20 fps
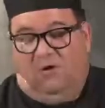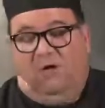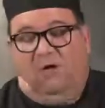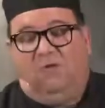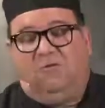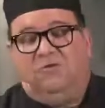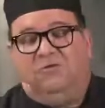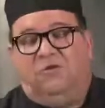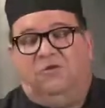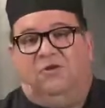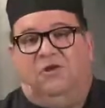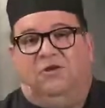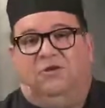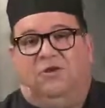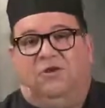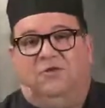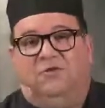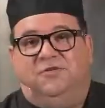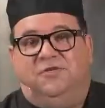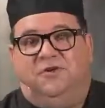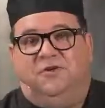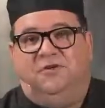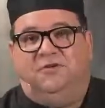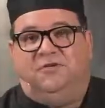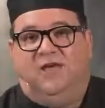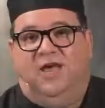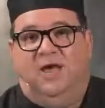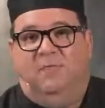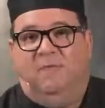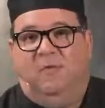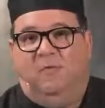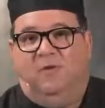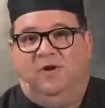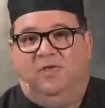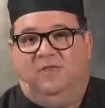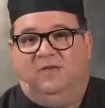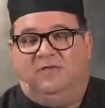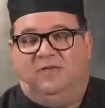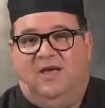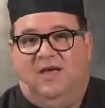also could use it on top of one
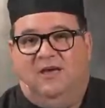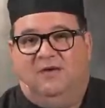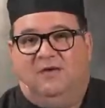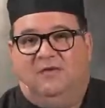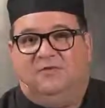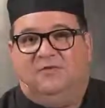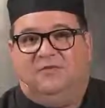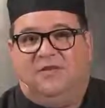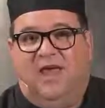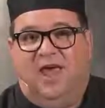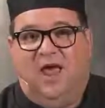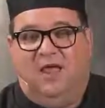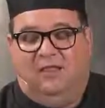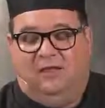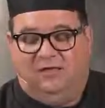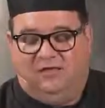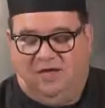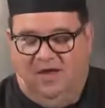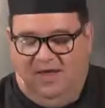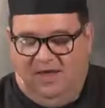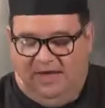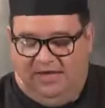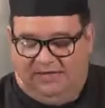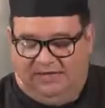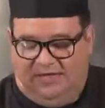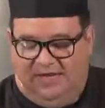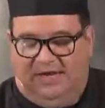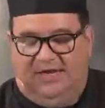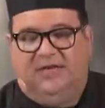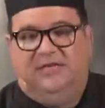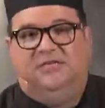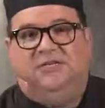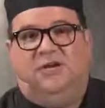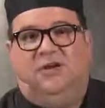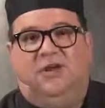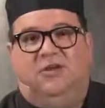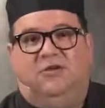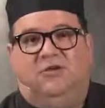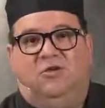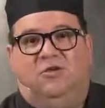of the taco salads. It's easy
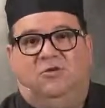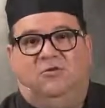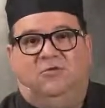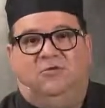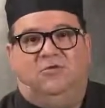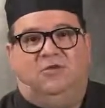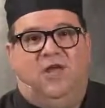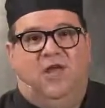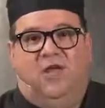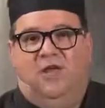to use.